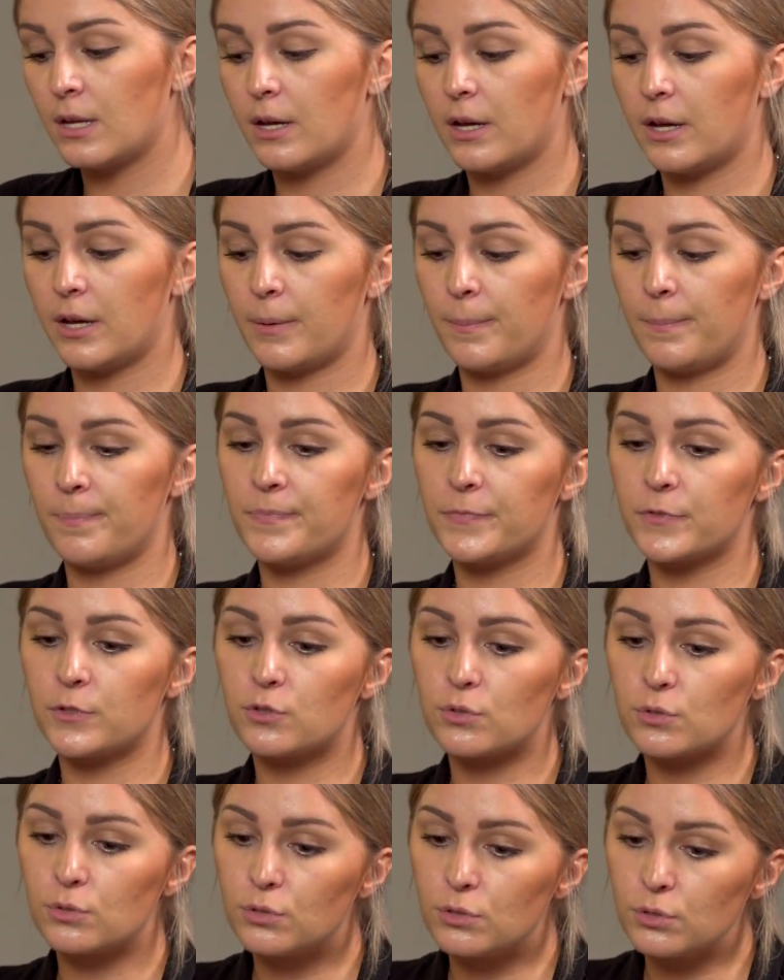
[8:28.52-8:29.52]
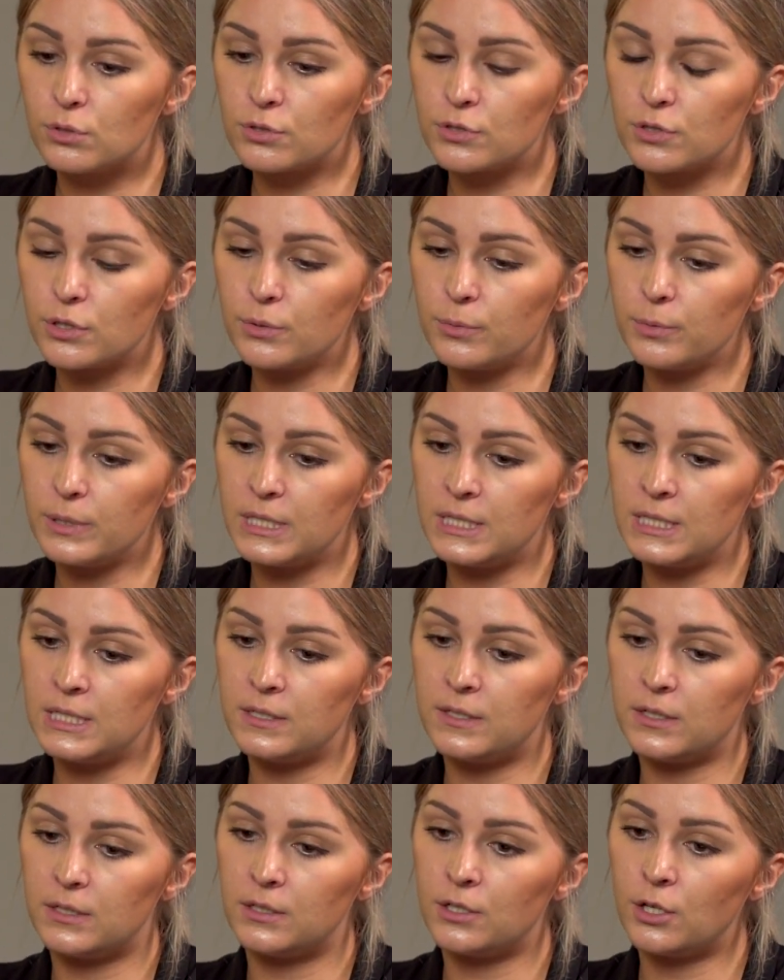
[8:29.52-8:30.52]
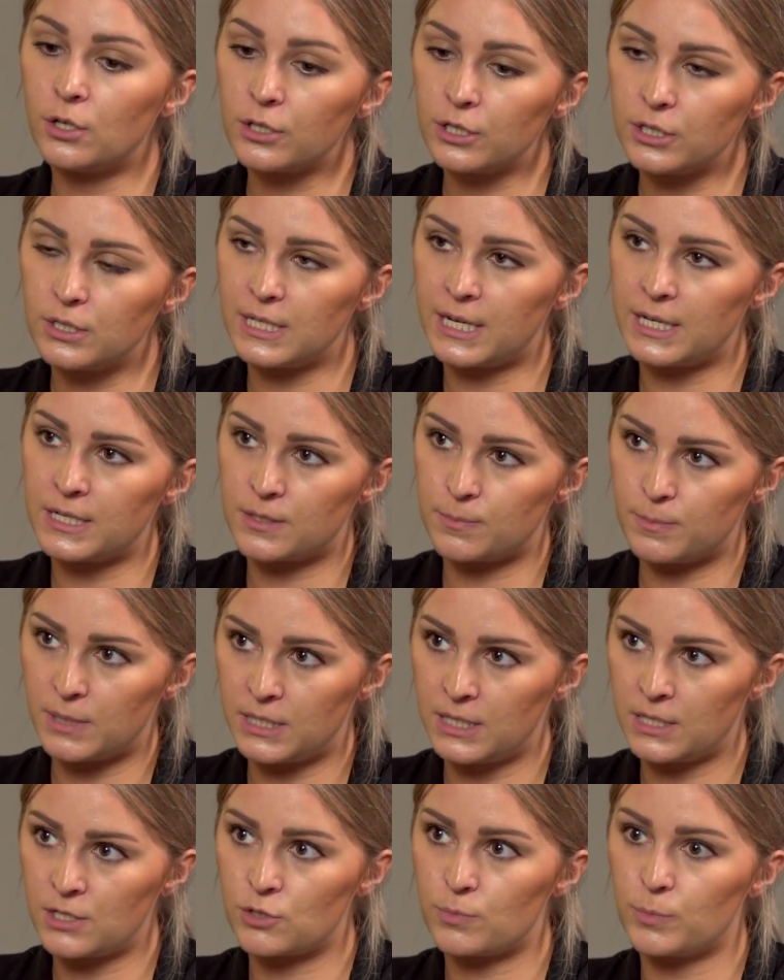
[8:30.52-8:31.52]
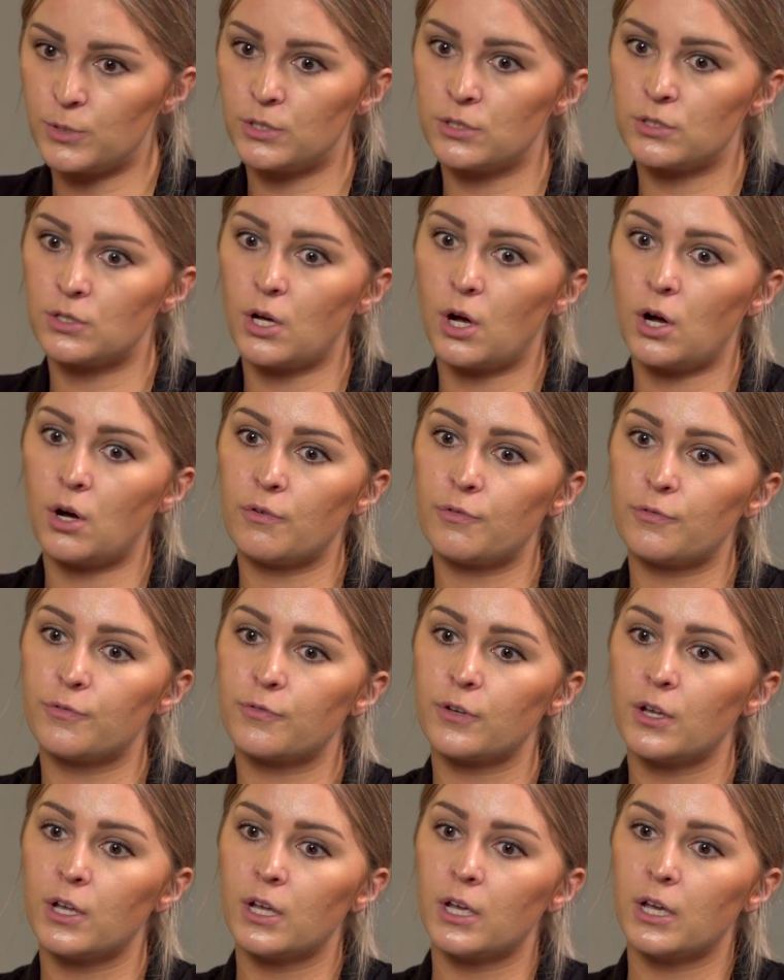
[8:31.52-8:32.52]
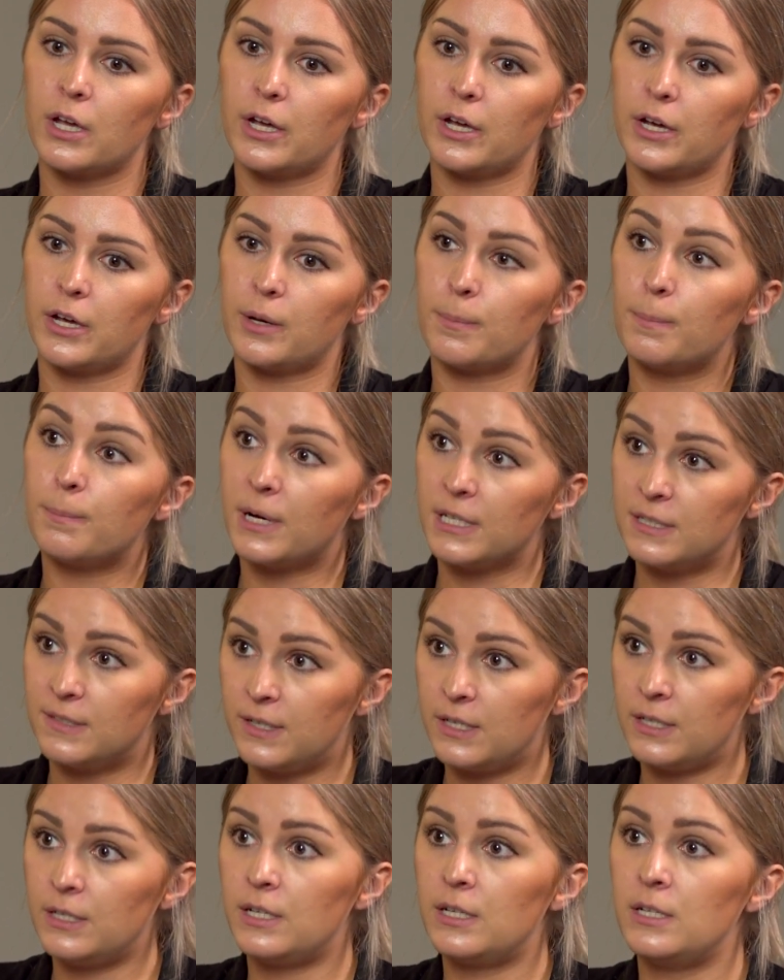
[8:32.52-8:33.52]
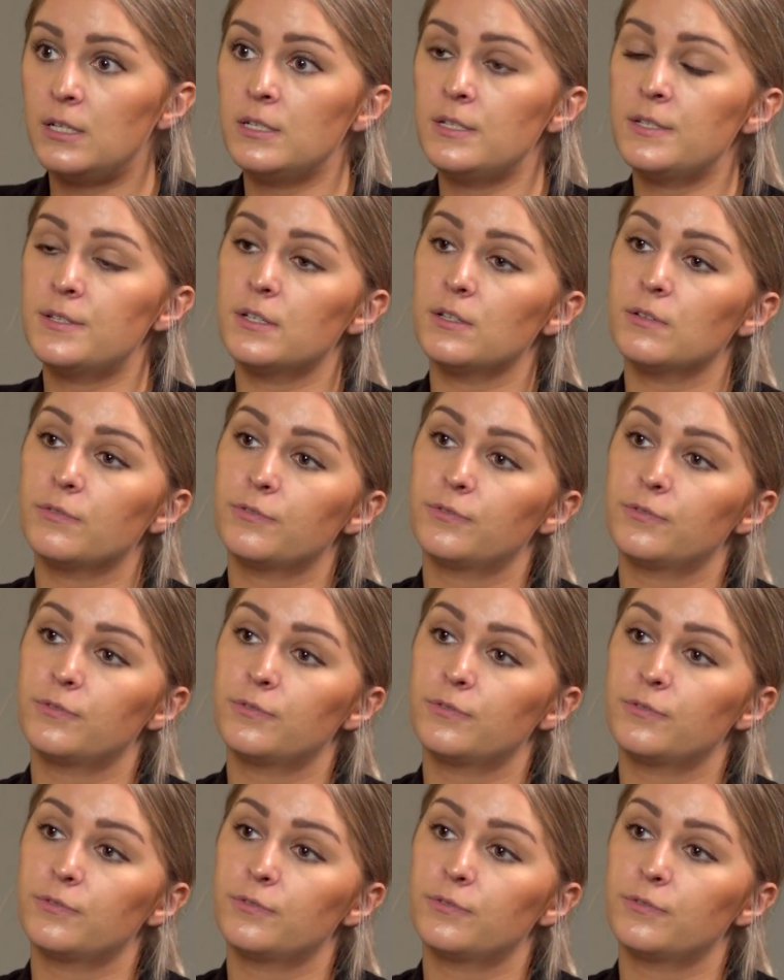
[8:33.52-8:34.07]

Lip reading: To do so, we need an organized management of materials,